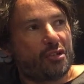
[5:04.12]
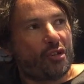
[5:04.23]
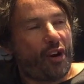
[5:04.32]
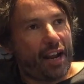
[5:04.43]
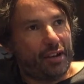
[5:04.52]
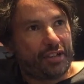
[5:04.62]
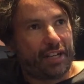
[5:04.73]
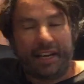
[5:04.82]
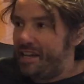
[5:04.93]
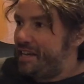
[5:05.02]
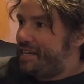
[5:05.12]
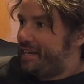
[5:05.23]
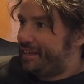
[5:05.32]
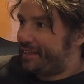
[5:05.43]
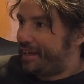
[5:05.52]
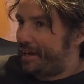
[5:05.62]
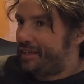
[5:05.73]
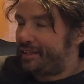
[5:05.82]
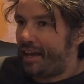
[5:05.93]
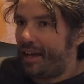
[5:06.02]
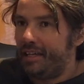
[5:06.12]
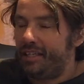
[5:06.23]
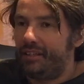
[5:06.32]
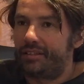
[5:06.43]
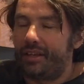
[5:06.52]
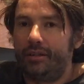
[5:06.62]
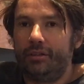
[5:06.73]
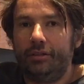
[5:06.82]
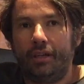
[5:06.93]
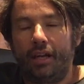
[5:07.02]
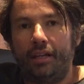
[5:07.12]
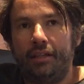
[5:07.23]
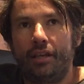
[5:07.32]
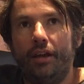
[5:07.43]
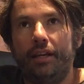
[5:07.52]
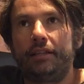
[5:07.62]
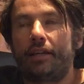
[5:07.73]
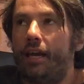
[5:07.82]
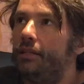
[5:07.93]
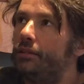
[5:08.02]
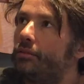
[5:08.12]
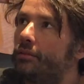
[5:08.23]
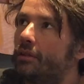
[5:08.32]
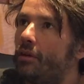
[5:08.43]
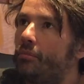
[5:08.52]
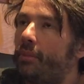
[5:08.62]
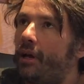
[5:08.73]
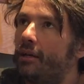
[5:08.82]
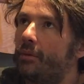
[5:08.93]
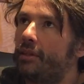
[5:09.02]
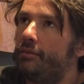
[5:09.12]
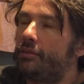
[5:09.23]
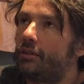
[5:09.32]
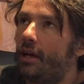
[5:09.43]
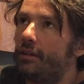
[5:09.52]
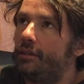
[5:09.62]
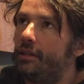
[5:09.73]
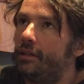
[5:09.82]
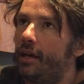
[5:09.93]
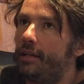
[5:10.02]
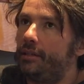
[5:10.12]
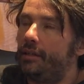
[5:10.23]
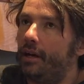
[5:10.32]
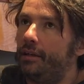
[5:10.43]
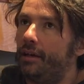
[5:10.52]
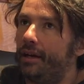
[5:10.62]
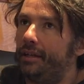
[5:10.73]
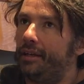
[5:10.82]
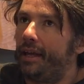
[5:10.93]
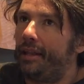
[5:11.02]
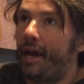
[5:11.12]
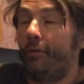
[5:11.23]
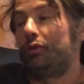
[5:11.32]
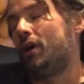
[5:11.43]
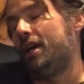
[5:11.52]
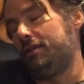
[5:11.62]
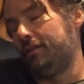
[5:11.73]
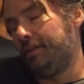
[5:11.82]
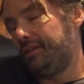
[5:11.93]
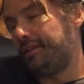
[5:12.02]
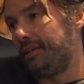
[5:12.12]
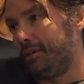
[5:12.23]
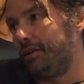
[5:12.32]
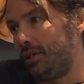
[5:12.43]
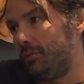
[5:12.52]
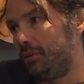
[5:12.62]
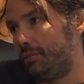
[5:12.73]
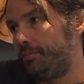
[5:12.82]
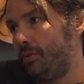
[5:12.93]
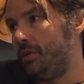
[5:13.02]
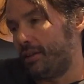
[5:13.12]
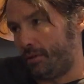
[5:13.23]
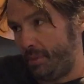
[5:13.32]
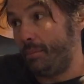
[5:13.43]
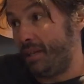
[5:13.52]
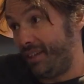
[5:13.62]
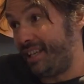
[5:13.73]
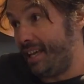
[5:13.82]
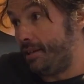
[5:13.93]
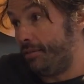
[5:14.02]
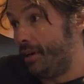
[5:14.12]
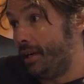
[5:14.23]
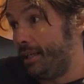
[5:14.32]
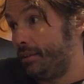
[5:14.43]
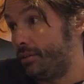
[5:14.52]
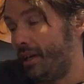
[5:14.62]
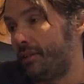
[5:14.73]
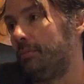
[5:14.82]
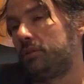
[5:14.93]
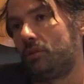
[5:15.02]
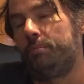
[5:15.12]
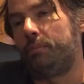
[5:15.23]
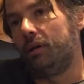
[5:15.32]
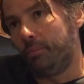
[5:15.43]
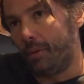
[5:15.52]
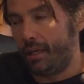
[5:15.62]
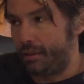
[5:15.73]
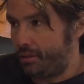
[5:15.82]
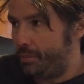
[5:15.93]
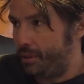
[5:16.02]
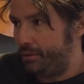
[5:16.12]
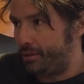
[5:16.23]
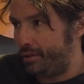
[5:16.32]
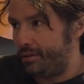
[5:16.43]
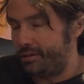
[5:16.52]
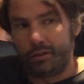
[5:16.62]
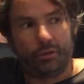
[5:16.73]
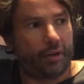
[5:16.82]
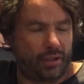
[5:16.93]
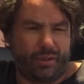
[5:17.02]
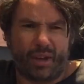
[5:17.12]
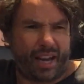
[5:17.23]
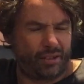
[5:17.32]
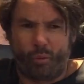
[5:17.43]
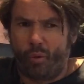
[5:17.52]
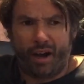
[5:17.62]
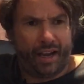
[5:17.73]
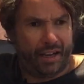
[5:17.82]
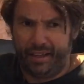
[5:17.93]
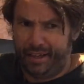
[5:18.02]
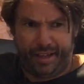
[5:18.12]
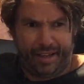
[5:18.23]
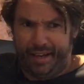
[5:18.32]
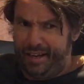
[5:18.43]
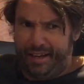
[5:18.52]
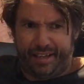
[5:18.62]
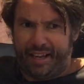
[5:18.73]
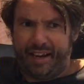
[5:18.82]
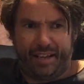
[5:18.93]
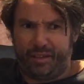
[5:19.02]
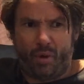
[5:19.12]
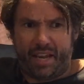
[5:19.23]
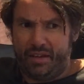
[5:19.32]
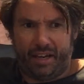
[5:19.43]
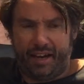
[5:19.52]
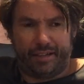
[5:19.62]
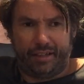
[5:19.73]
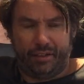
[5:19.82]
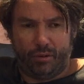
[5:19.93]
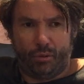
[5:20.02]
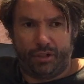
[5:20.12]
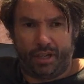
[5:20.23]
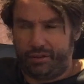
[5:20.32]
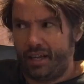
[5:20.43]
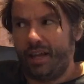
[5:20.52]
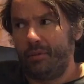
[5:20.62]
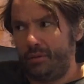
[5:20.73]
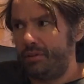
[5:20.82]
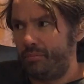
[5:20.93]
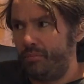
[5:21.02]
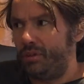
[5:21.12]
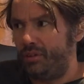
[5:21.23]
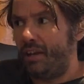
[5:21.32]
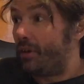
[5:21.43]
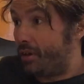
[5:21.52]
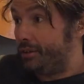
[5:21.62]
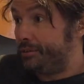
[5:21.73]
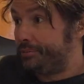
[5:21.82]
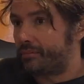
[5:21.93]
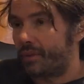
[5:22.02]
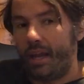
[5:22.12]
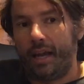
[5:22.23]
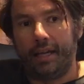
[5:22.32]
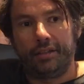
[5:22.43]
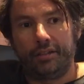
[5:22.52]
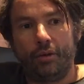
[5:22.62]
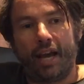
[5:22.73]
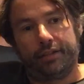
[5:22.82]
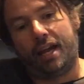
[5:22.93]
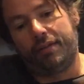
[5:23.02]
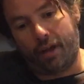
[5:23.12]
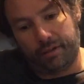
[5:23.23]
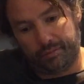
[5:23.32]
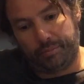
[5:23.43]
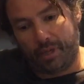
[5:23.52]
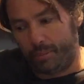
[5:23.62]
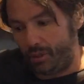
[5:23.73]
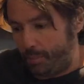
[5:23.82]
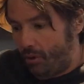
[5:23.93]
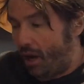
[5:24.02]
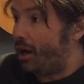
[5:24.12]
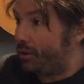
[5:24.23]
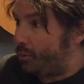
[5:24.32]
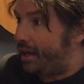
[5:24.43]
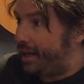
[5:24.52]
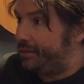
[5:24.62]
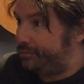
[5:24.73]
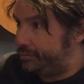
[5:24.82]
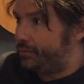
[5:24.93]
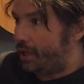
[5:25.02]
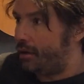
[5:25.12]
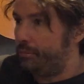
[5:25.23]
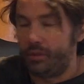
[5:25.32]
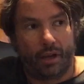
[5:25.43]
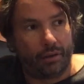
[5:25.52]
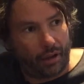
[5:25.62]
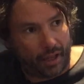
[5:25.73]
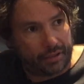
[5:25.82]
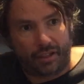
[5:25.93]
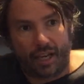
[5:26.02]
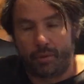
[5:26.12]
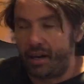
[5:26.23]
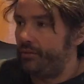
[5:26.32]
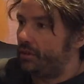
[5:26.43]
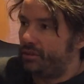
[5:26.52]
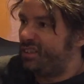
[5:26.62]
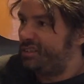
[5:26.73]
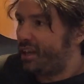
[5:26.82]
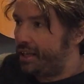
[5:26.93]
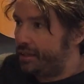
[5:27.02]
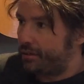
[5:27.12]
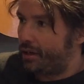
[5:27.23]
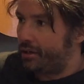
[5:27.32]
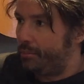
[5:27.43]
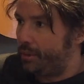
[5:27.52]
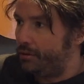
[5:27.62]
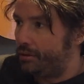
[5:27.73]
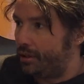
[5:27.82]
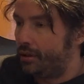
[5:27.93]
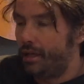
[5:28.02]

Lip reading: Gradually, I'd say. So in the early days, so Pineapple Thief started in 1999, and that was when technology was, you'd had to be a bit of a geek, really. So you had to, so I built my computers, and you had to wire connect. The way you connected audio together was difficult, and you had to have purpose-built hardware. Not like today where everything's just done inside a computer.